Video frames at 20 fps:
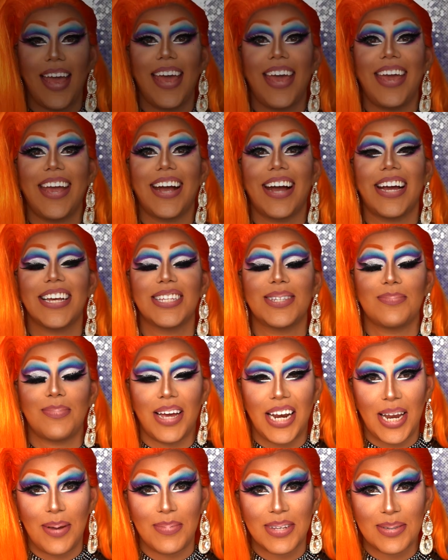Hey guys,
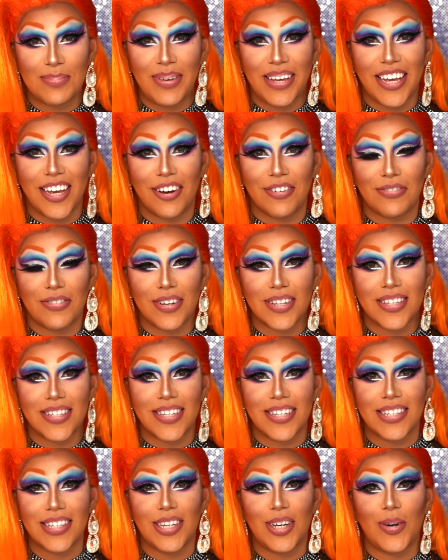my name is Miguel
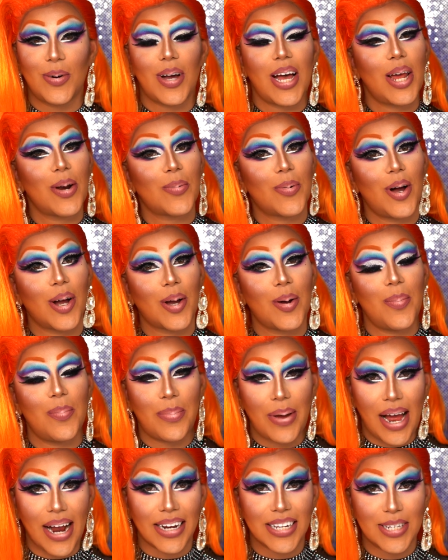Francisco and welcome
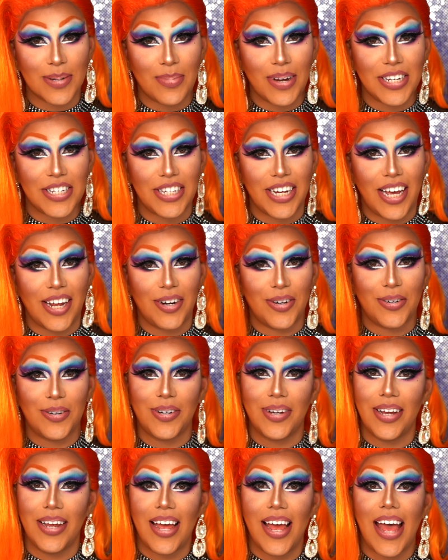back to my
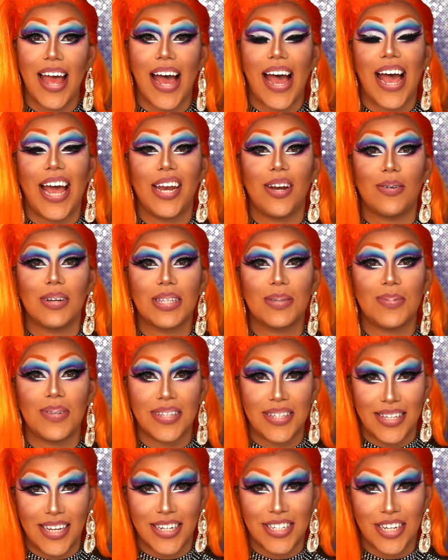channel. I know it's
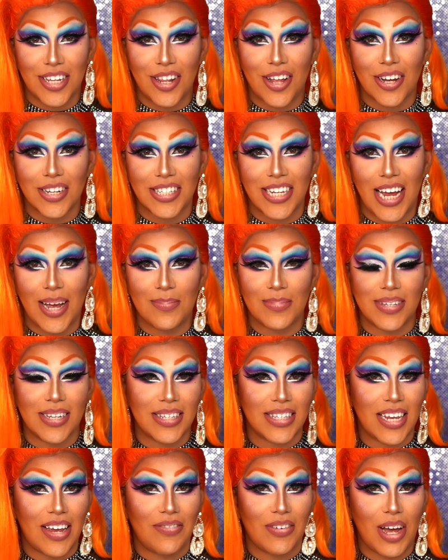been such a long time
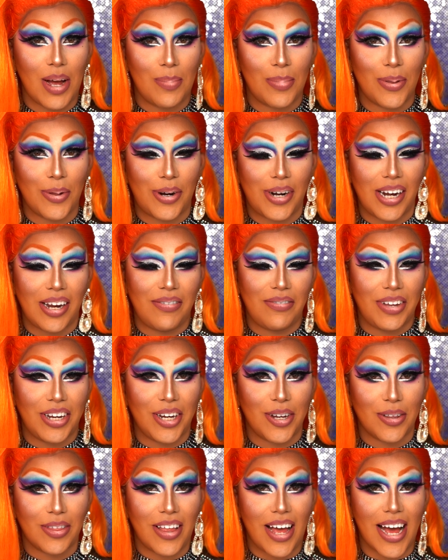since I've uploaded a
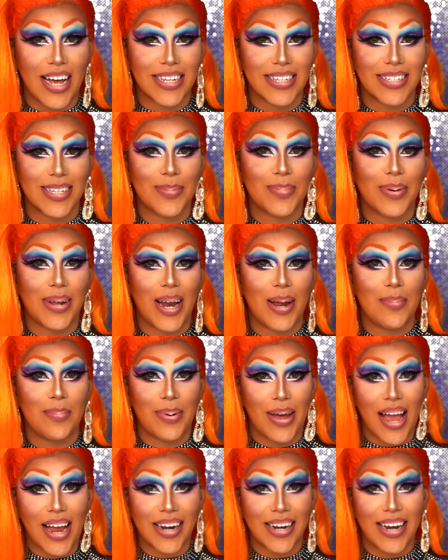video last, but I'm
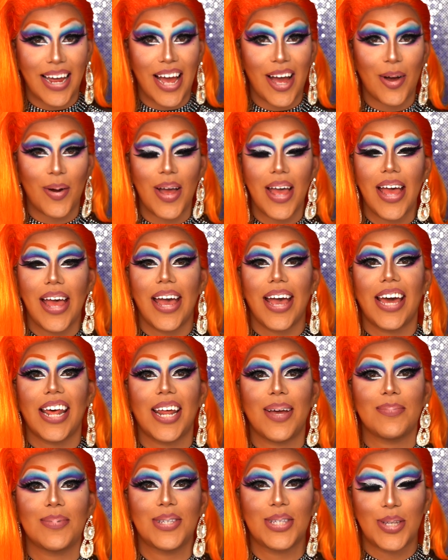back now
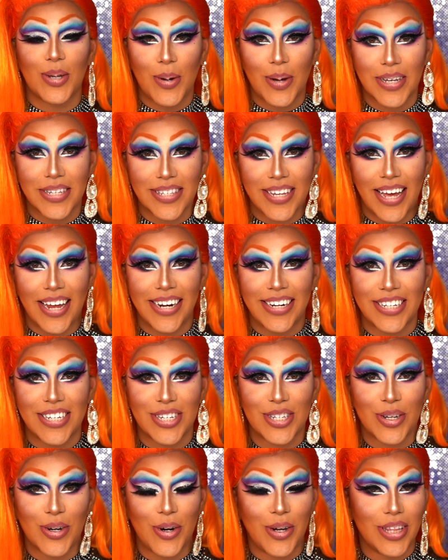and I'm so excited
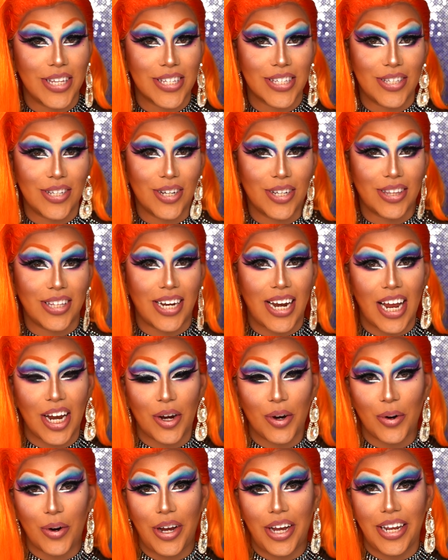to show you this look that I
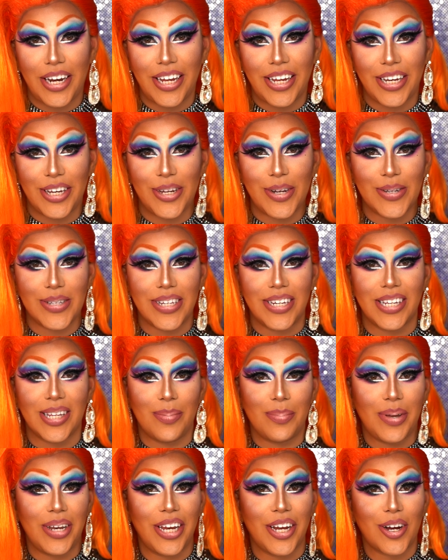created using
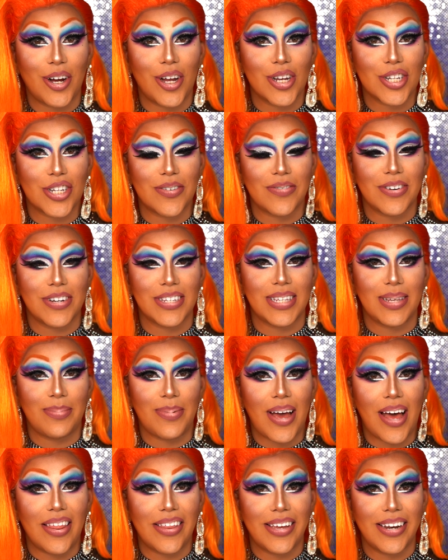the Mini Controversy
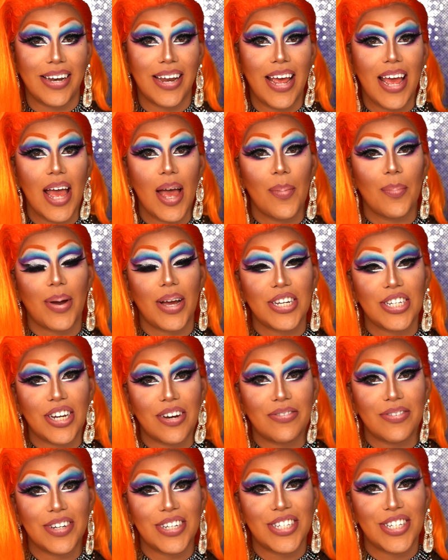palette by
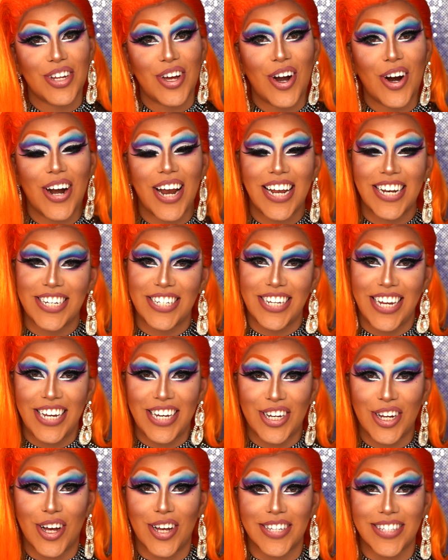Jeffree Star and
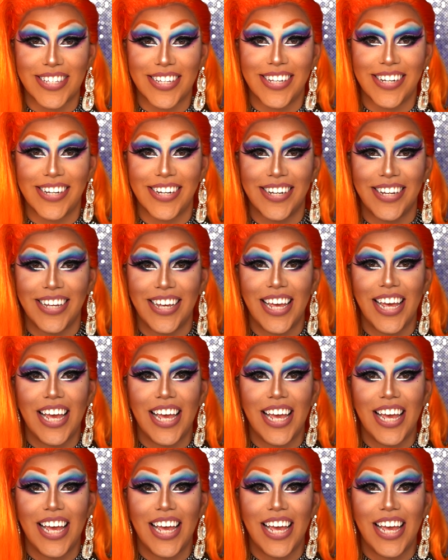Shane Dawson.